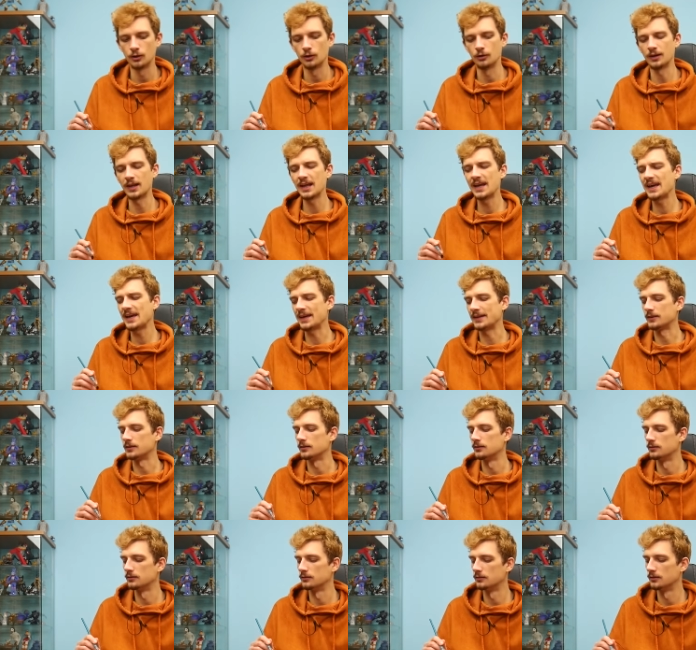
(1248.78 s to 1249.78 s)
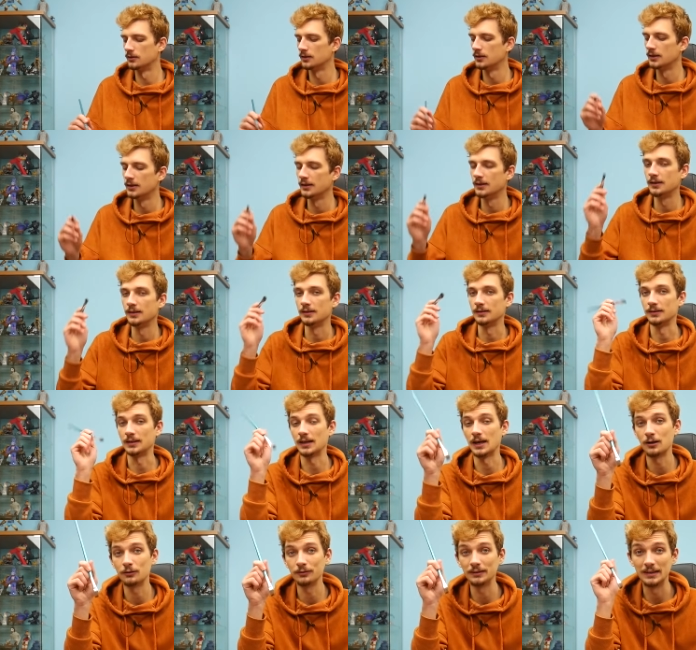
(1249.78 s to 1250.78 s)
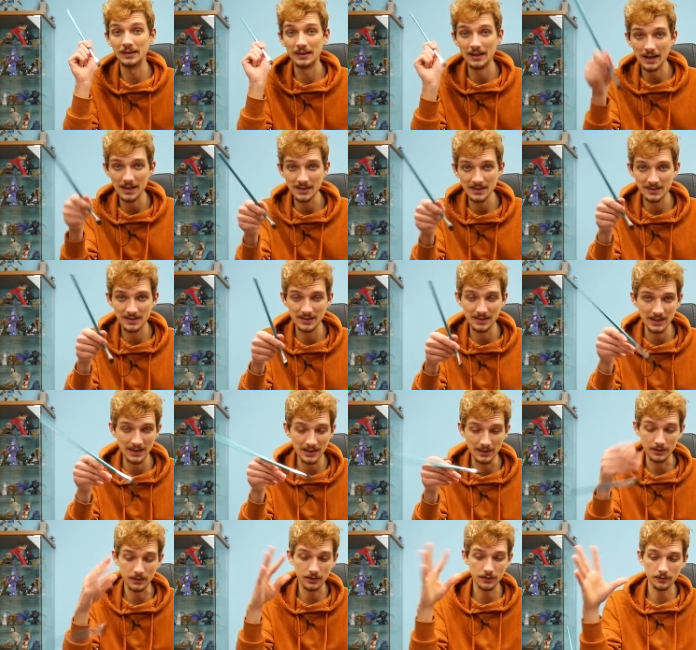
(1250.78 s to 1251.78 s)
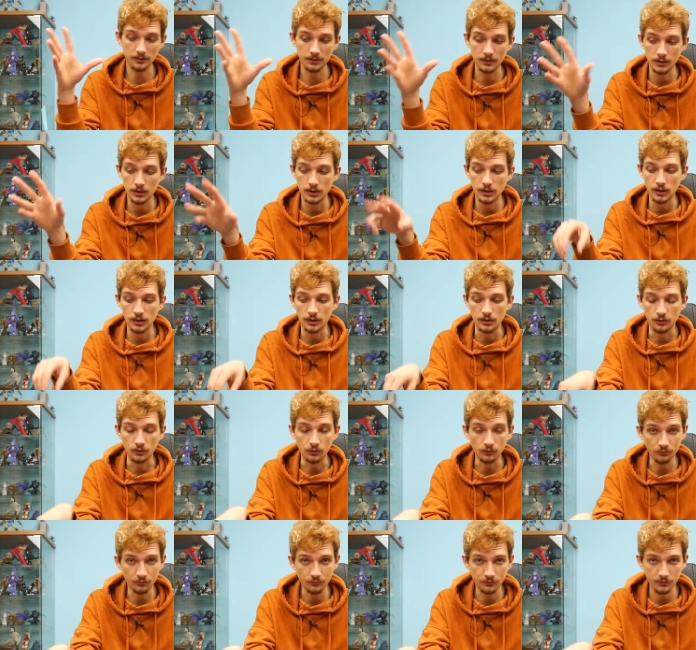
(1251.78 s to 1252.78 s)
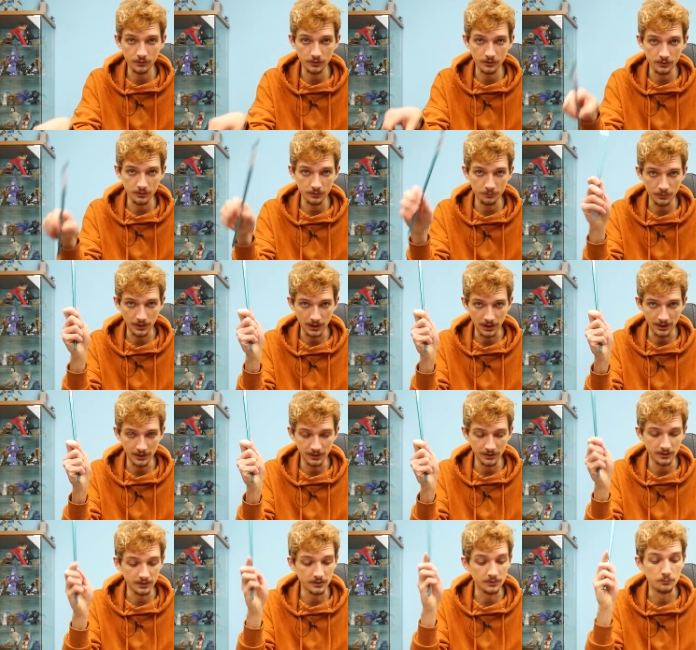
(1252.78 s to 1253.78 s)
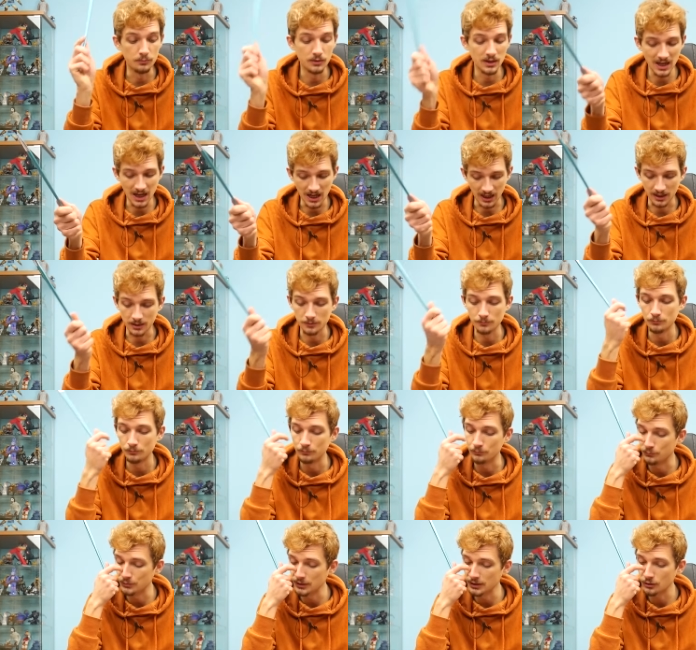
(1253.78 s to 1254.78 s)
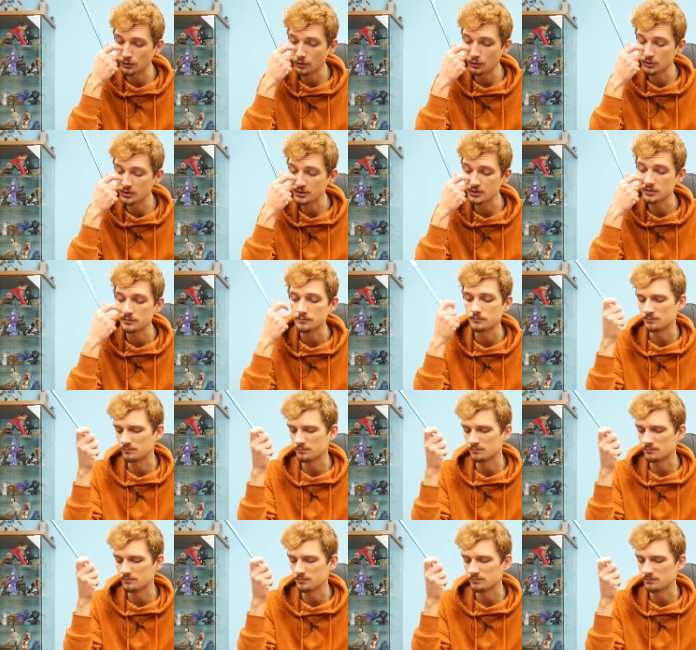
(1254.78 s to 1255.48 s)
Red! Now the last layer of uh, paint, black, because